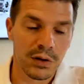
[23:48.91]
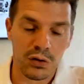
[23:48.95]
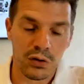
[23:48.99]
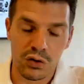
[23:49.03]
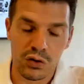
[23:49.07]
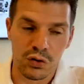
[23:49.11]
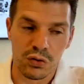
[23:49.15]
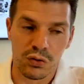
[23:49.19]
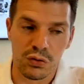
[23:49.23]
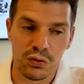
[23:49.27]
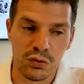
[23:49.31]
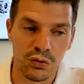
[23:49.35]

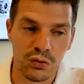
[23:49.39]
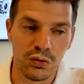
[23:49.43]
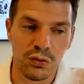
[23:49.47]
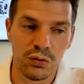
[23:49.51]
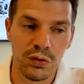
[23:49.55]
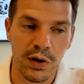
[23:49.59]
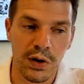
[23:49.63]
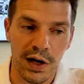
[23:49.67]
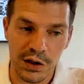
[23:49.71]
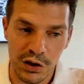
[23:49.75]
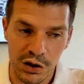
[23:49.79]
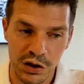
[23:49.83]

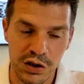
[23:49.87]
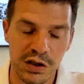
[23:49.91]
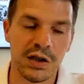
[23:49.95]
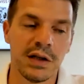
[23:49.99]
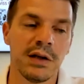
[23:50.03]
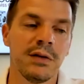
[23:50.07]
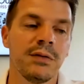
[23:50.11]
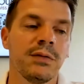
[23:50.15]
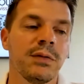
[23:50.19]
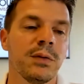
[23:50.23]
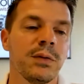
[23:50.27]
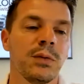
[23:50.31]
to
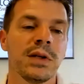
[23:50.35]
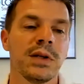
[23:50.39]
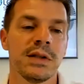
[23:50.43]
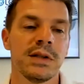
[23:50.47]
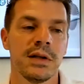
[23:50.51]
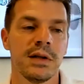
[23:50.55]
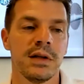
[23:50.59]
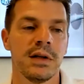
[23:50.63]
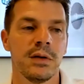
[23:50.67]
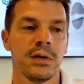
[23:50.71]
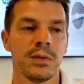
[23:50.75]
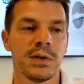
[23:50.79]
achieve with
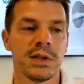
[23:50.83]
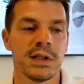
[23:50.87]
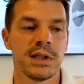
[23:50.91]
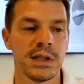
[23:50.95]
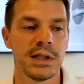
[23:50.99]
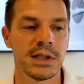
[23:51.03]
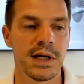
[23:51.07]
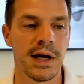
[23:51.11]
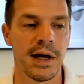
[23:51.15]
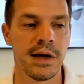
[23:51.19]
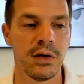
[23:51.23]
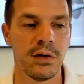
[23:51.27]
this
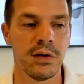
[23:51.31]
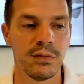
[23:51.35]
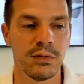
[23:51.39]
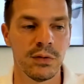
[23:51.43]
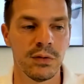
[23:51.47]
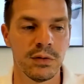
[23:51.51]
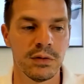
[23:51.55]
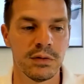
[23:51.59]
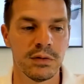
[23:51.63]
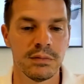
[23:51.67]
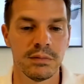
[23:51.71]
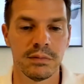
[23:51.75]
kind of
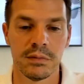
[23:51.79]
tool,